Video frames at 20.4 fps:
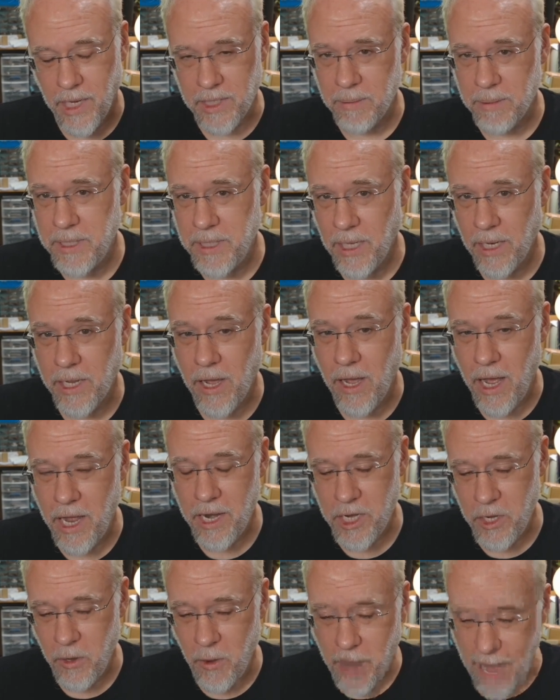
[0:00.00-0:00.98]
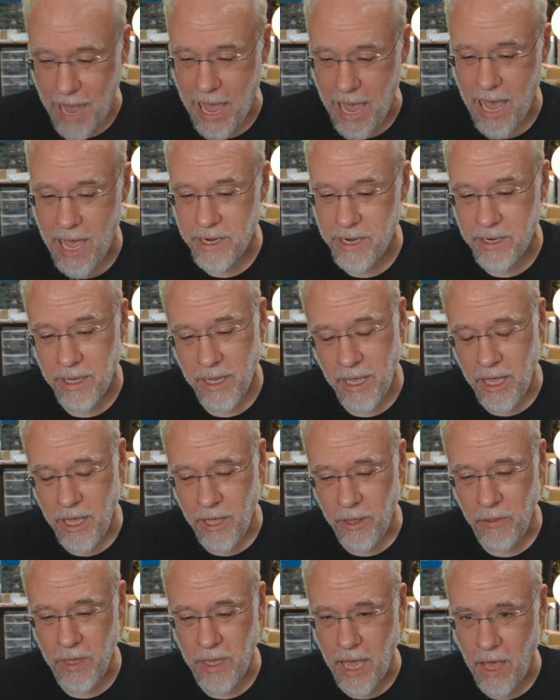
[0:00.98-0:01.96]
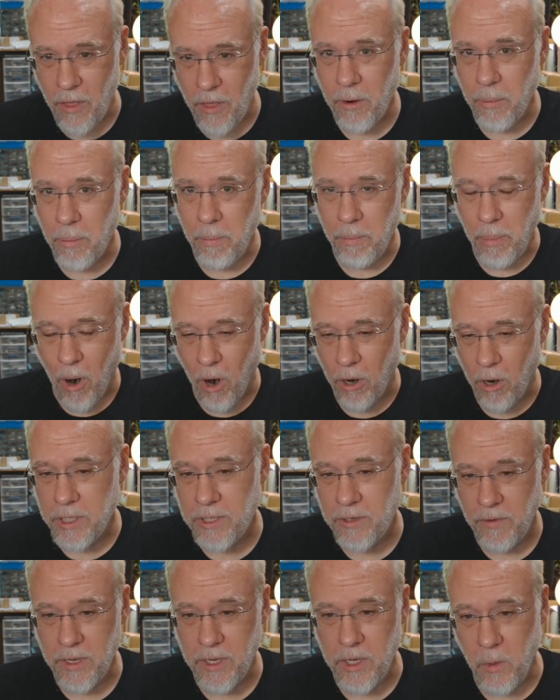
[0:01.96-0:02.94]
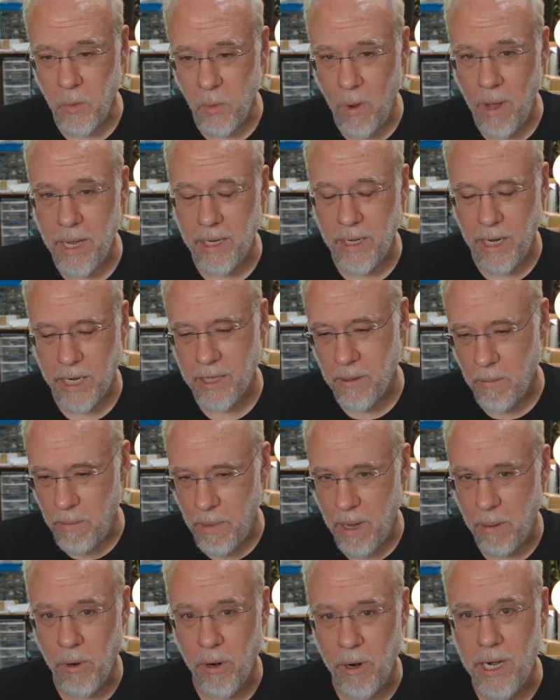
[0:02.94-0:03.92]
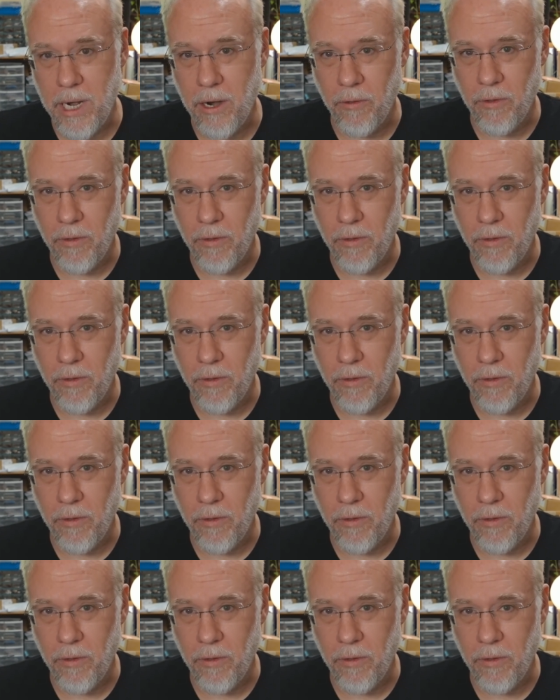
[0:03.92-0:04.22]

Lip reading: silicon, and you add the other parts of it you want, like the memory or